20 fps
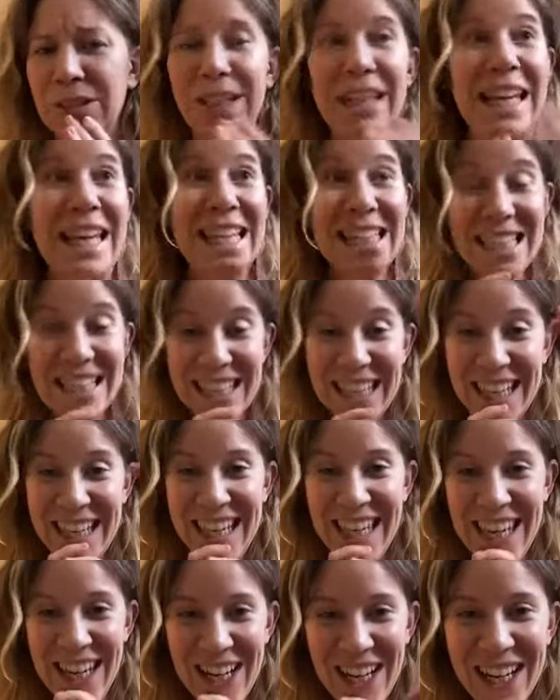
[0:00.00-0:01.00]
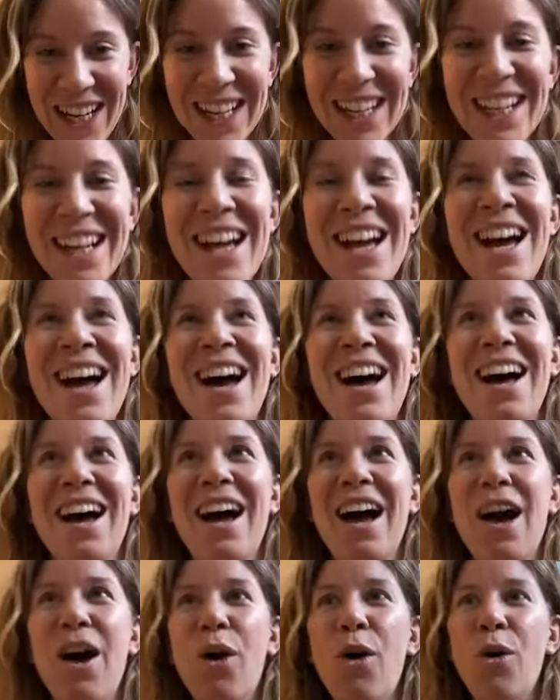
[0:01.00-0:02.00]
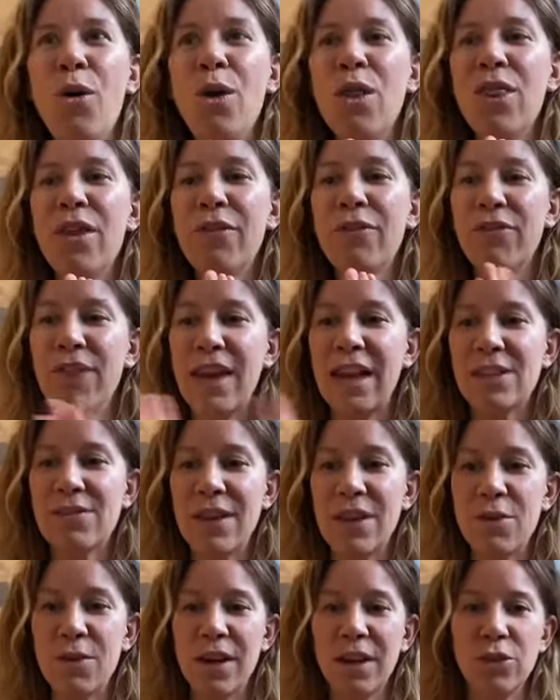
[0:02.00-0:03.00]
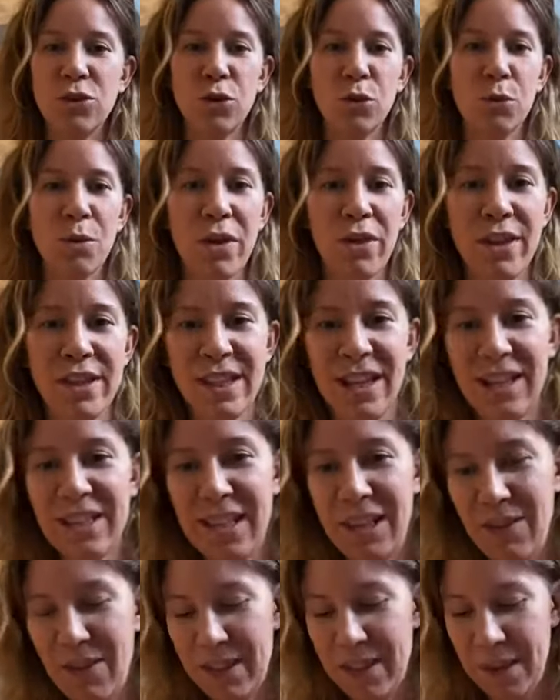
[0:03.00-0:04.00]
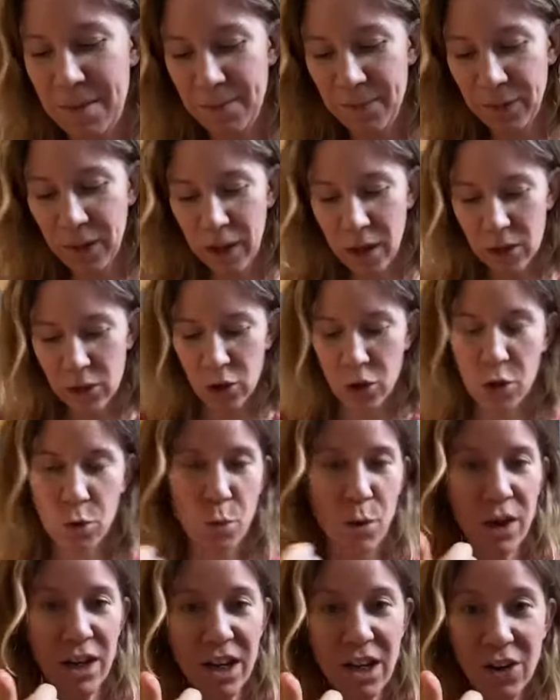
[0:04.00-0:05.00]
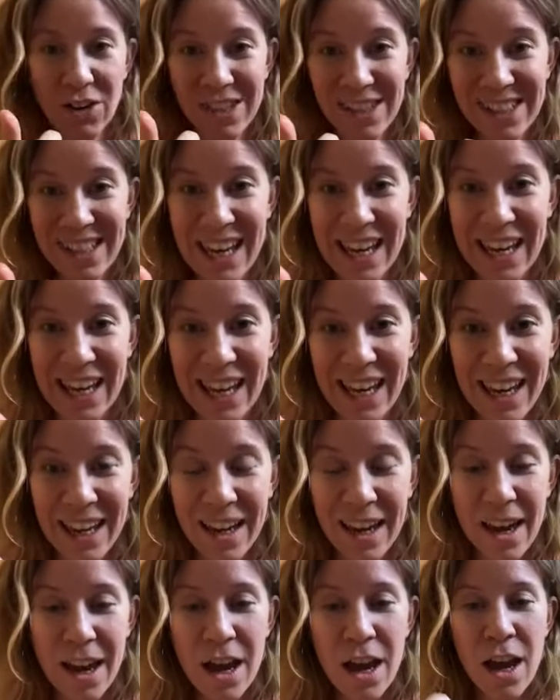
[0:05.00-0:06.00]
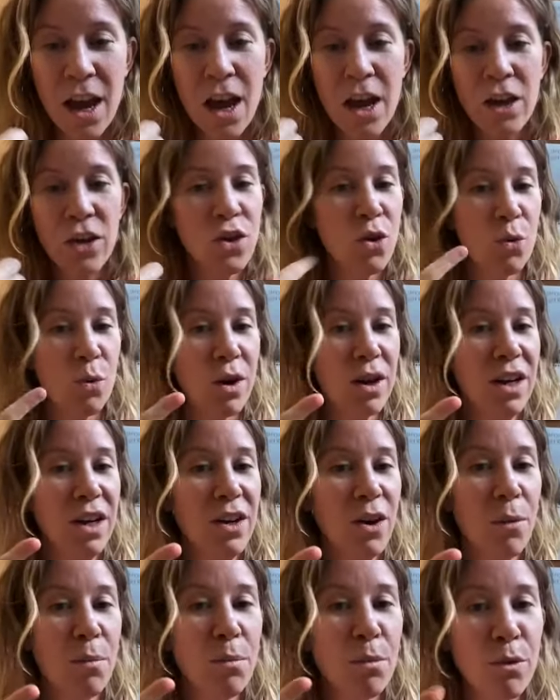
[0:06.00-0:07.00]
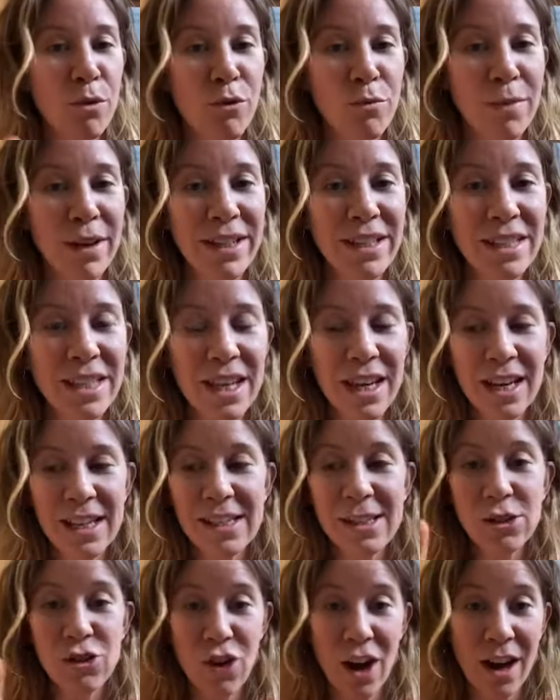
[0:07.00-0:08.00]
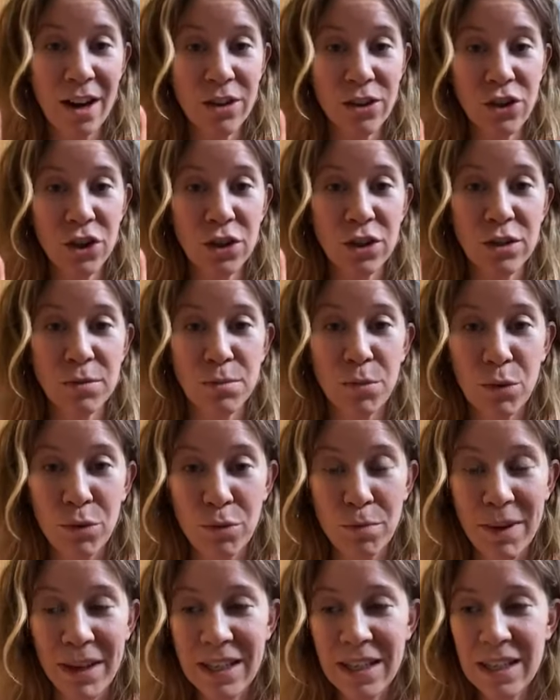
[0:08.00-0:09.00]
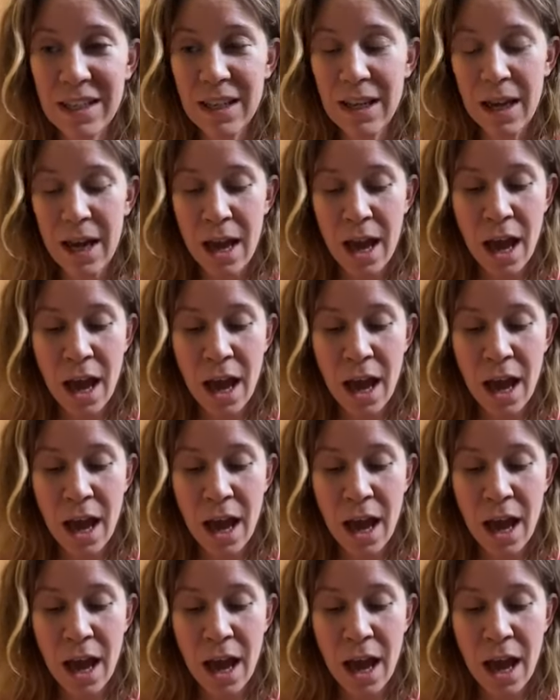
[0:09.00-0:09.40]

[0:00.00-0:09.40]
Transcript: list here all the things that you can do with this activity. So you're working on singing, you're working on movement, structured movement,